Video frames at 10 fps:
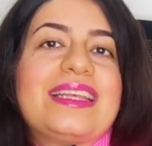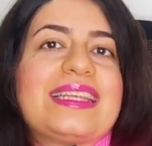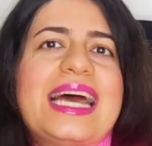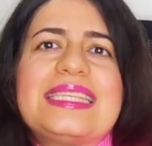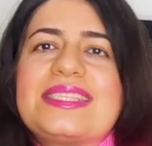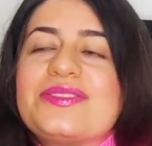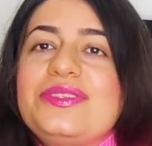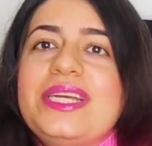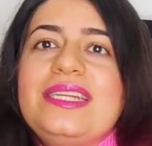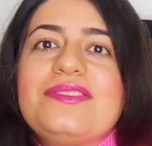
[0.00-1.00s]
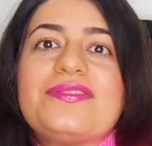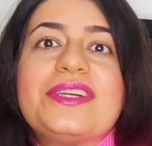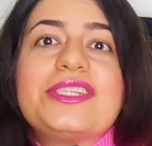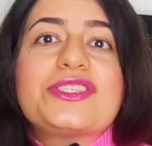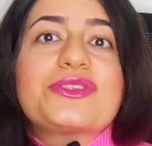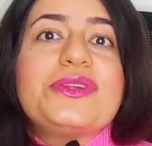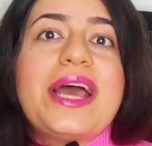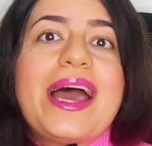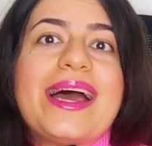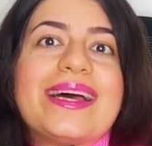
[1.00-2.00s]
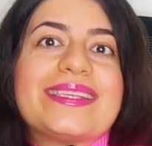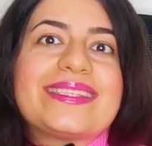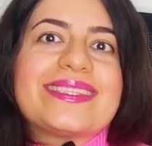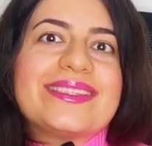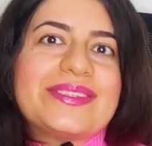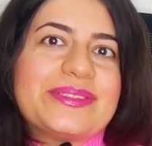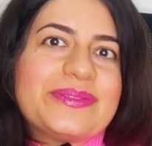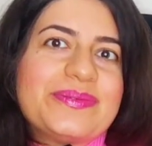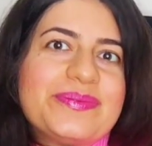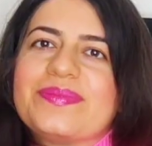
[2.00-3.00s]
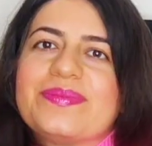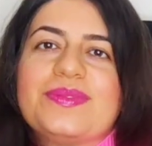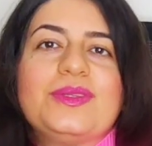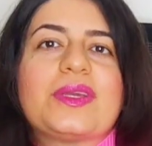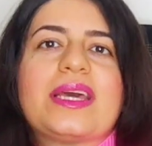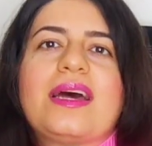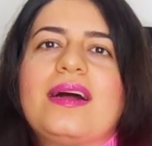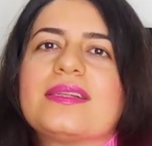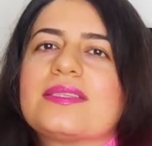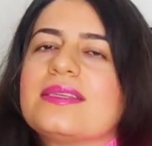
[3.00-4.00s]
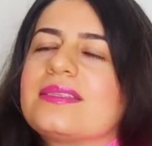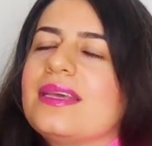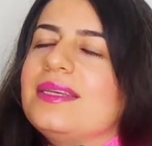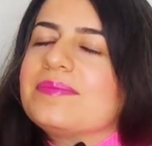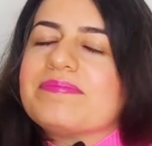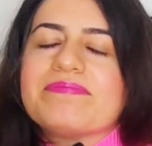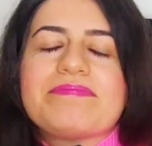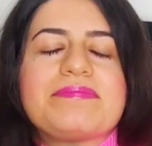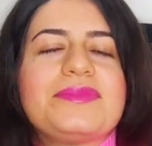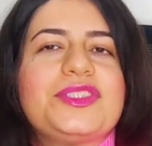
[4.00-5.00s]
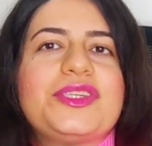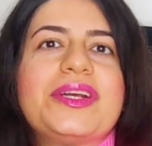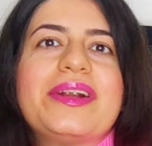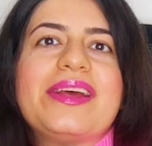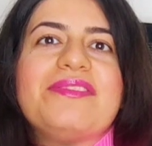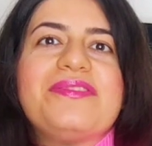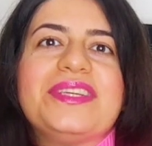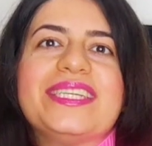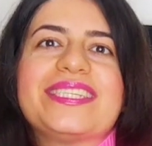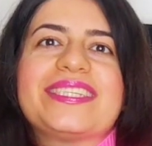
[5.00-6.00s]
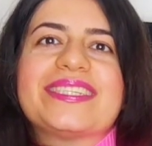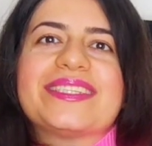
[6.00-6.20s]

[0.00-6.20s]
That's really first class. You can also say terrific.